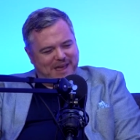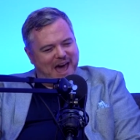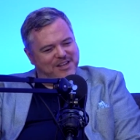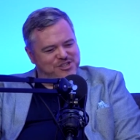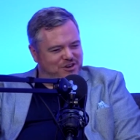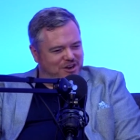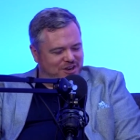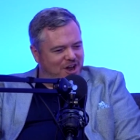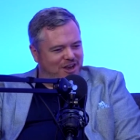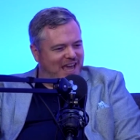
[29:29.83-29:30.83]
answer
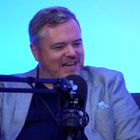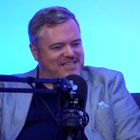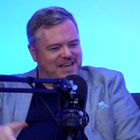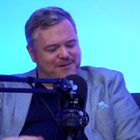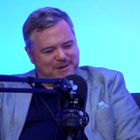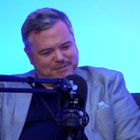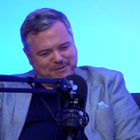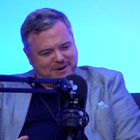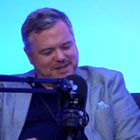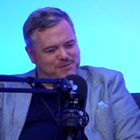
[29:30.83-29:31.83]
on LinkedIn. People
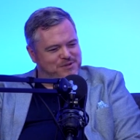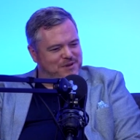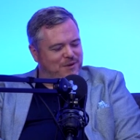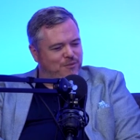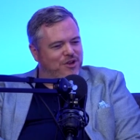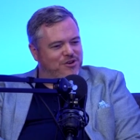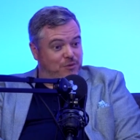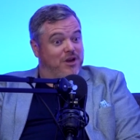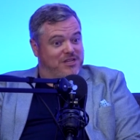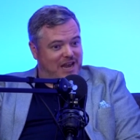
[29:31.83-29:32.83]
were, I suppose,
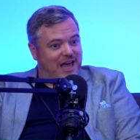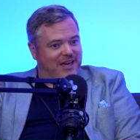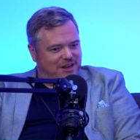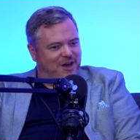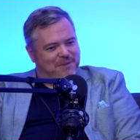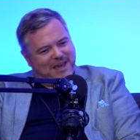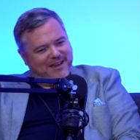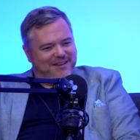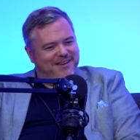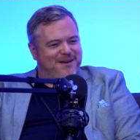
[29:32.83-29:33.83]
wondering what it's like now
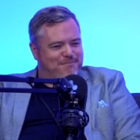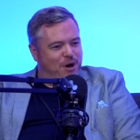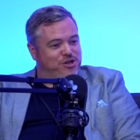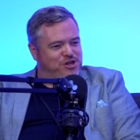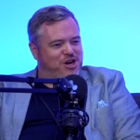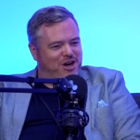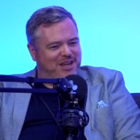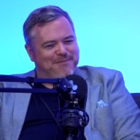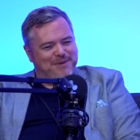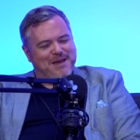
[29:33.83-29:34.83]
being poacher turned
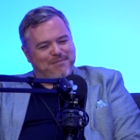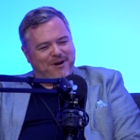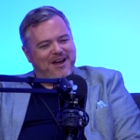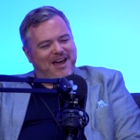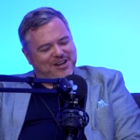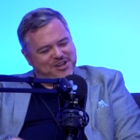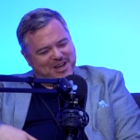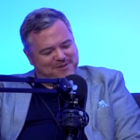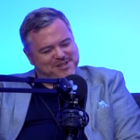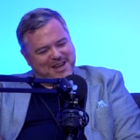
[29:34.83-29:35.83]
gamekeeper, and she
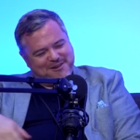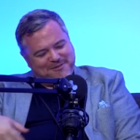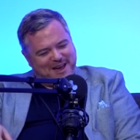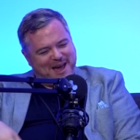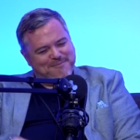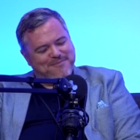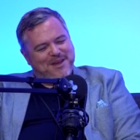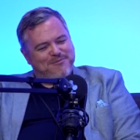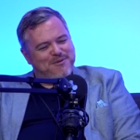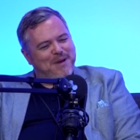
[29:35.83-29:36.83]
gave this kind of
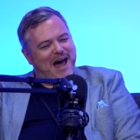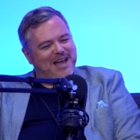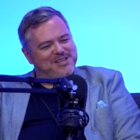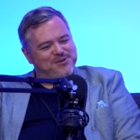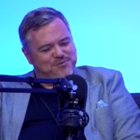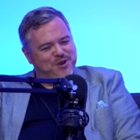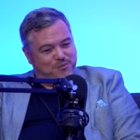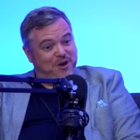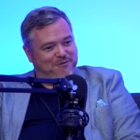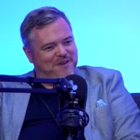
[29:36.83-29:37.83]
reply as to
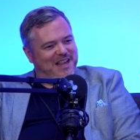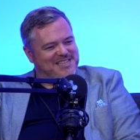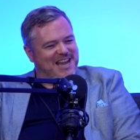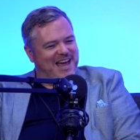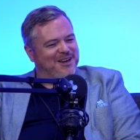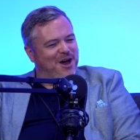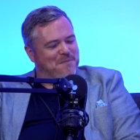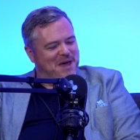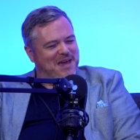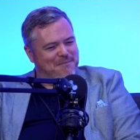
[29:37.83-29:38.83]
what it feels like now
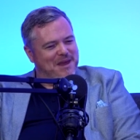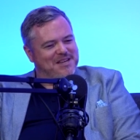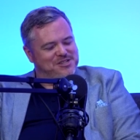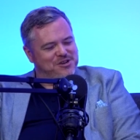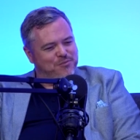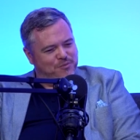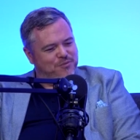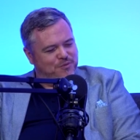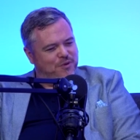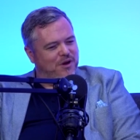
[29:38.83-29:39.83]
being a minister, and
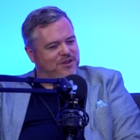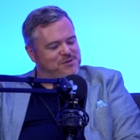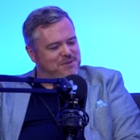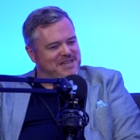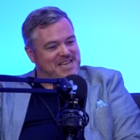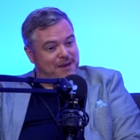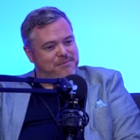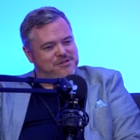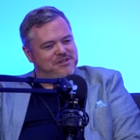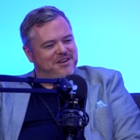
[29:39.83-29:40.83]
what are some of the
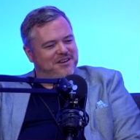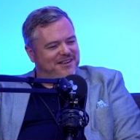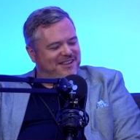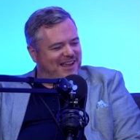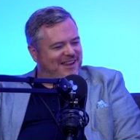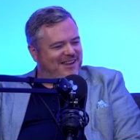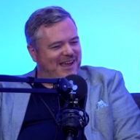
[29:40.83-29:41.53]
tips that